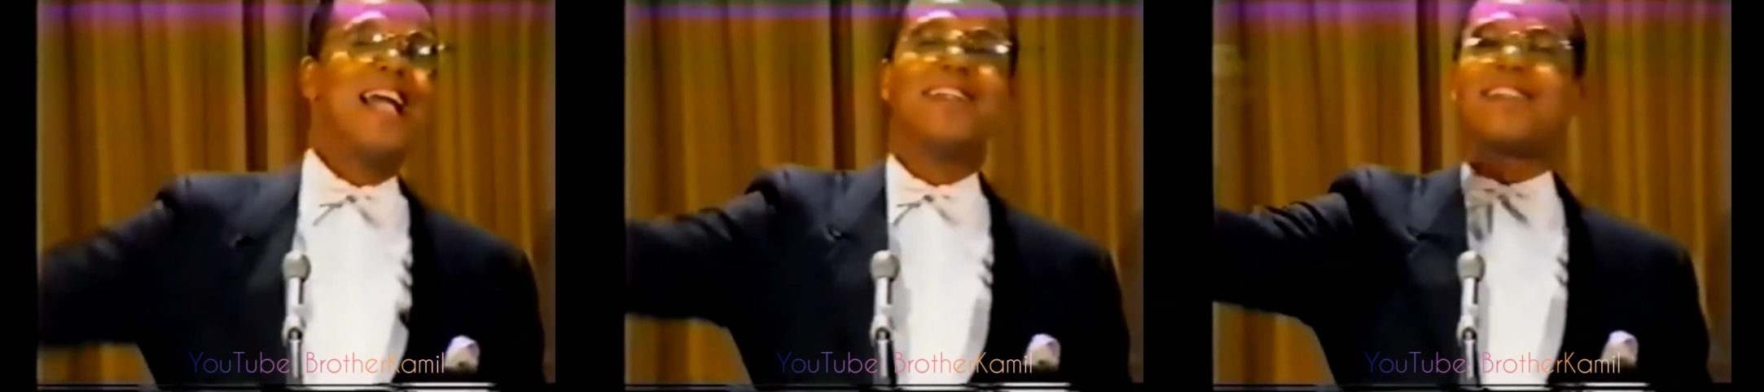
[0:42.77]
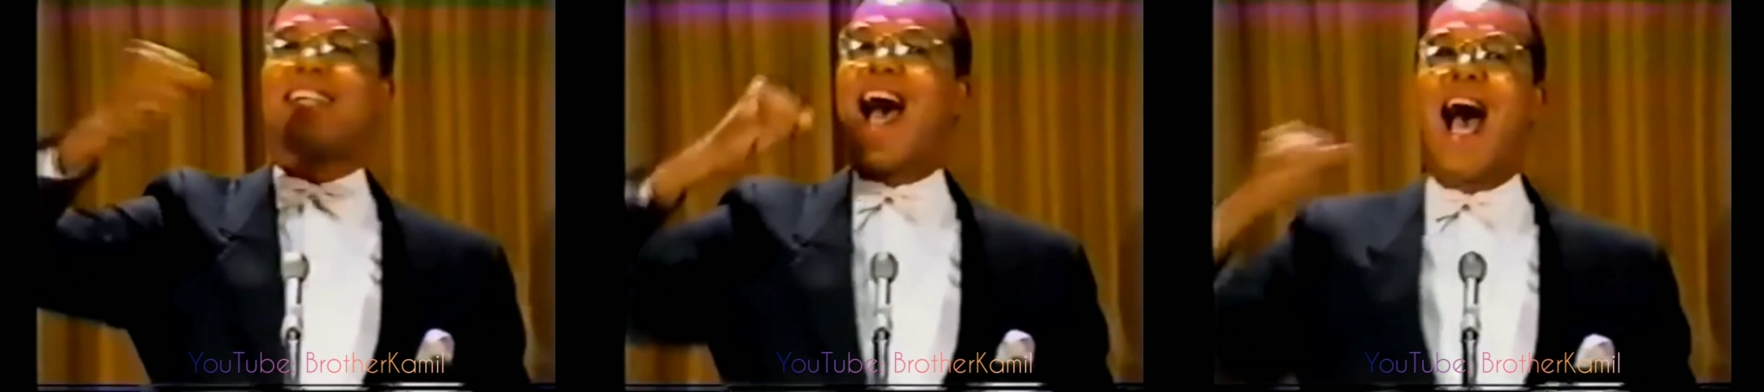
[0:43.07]

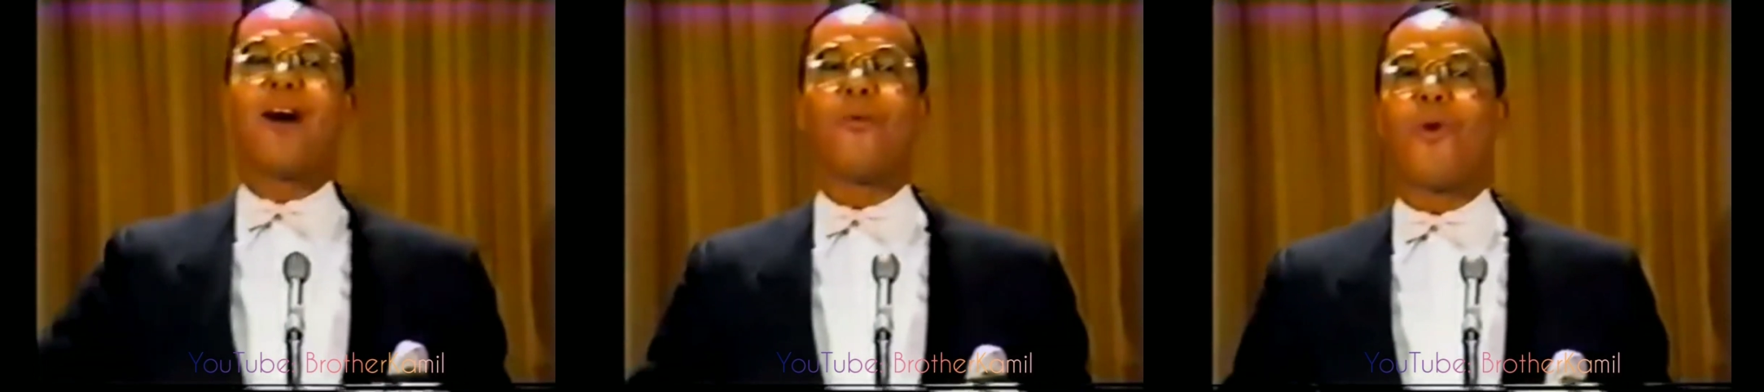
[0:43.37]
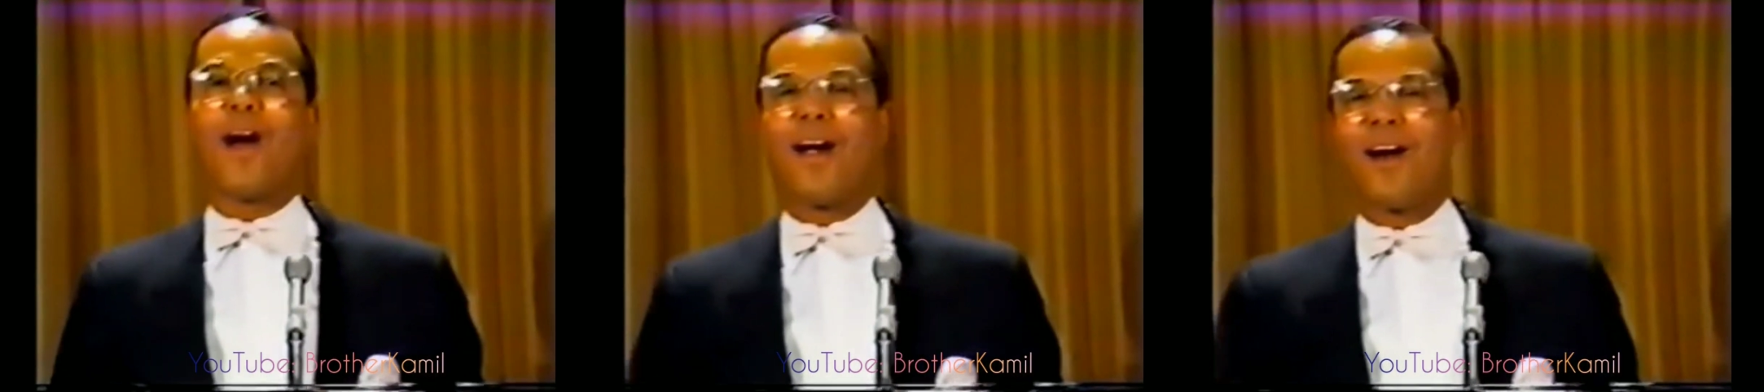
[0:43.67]
entire
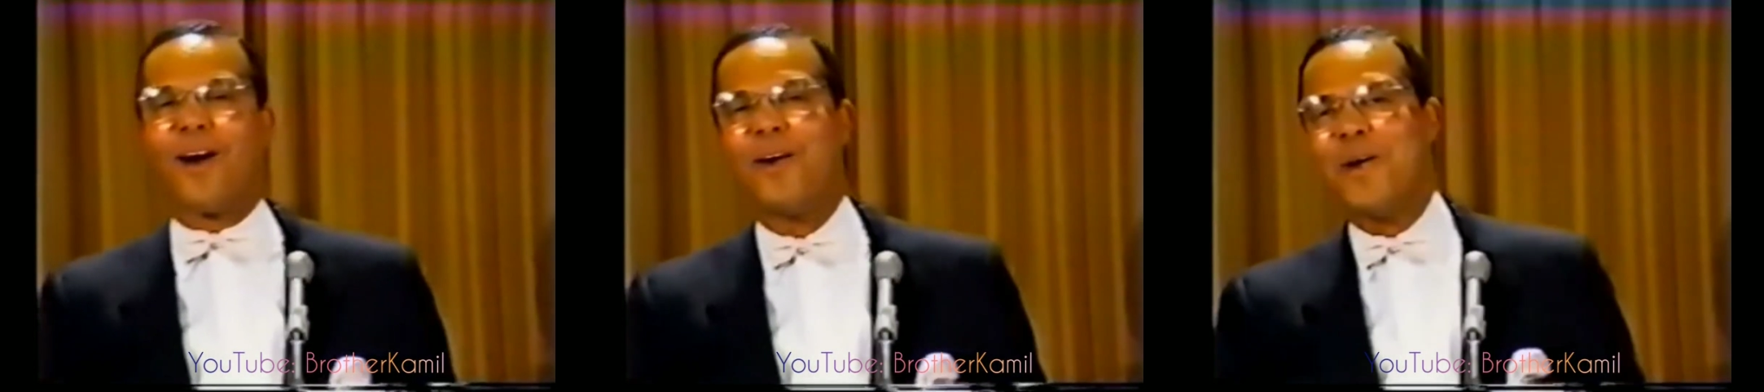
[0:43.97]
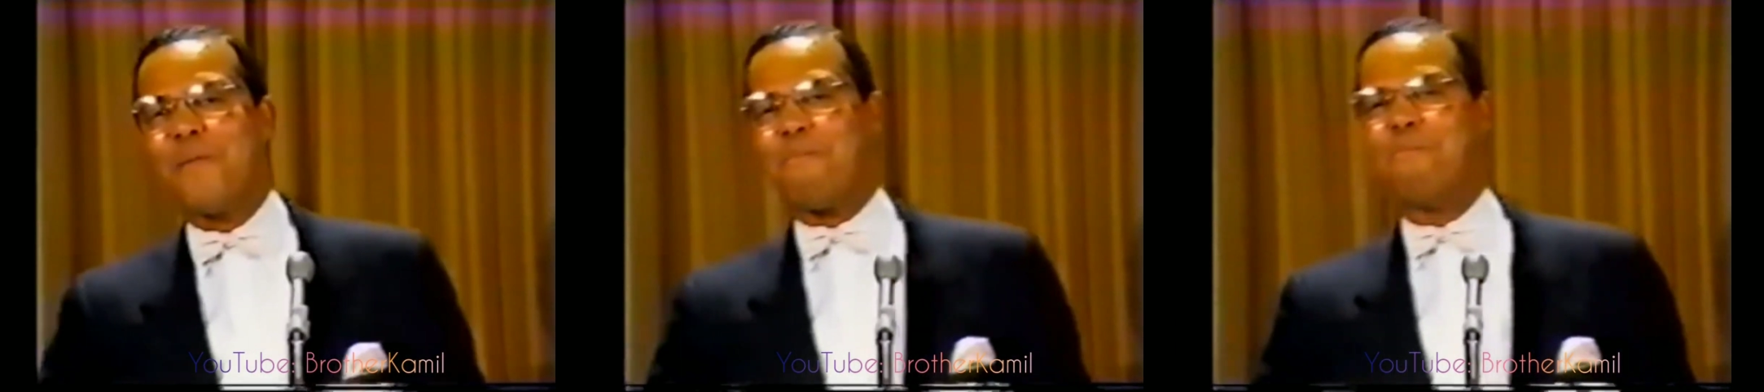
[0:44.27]
world
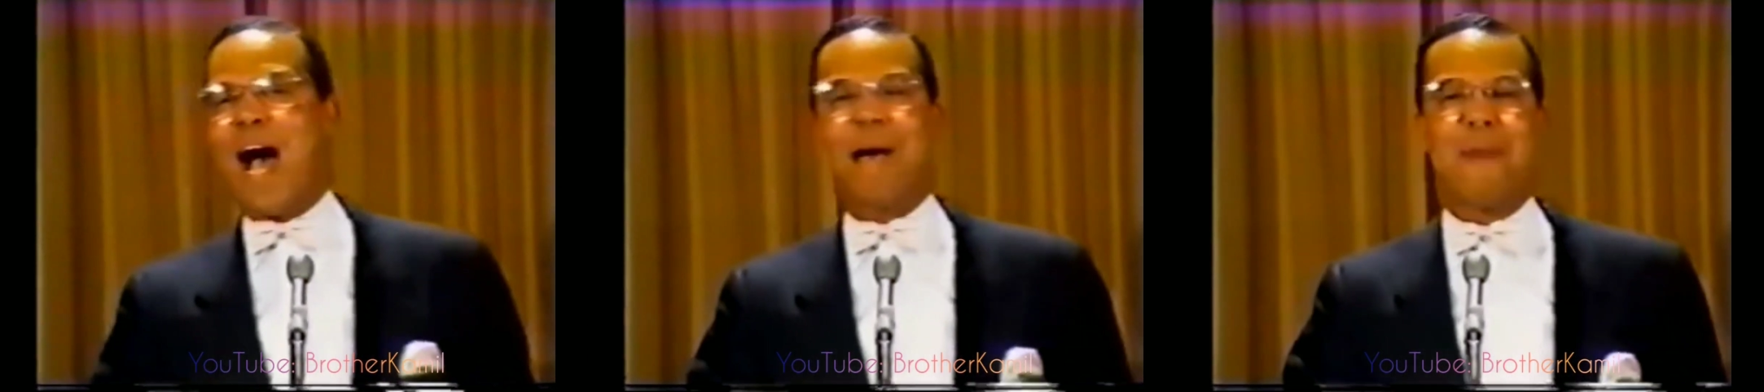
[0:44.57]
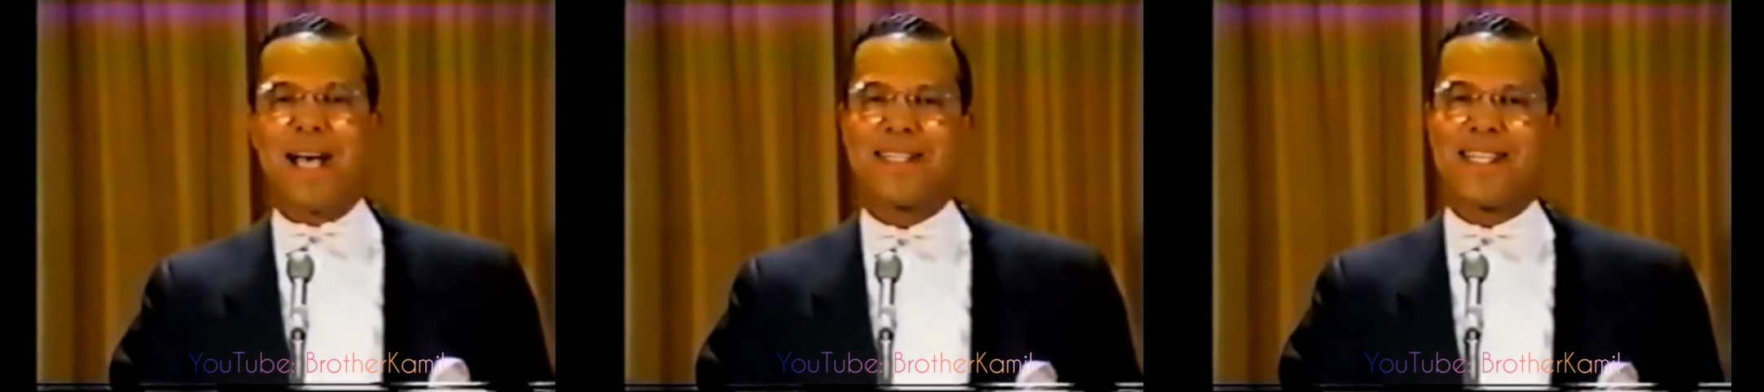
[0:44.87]
by
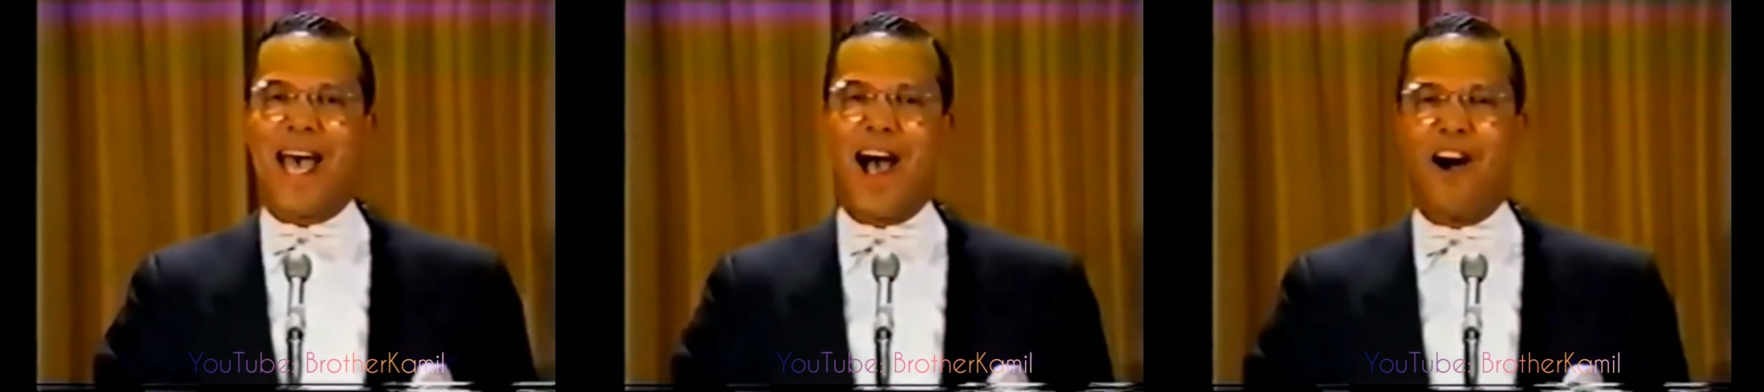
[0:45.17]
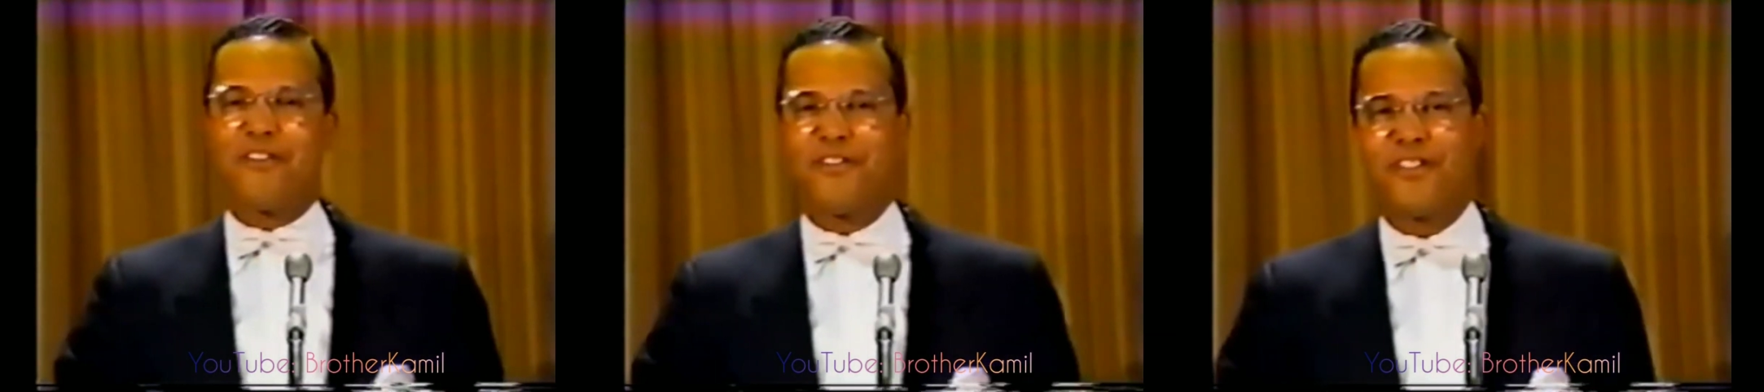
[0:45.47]

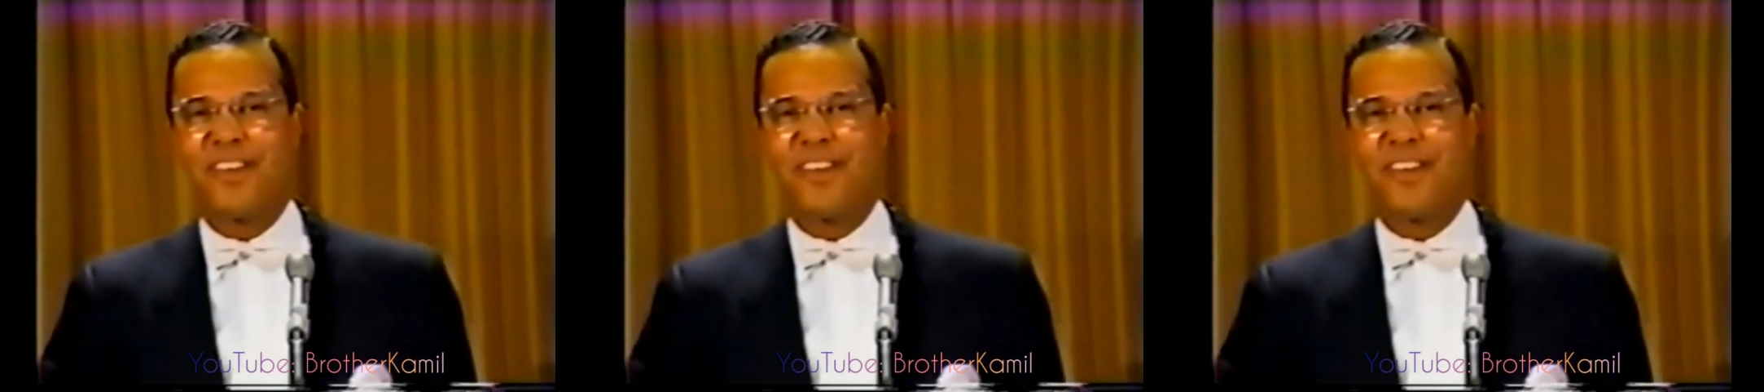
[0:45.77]
myself,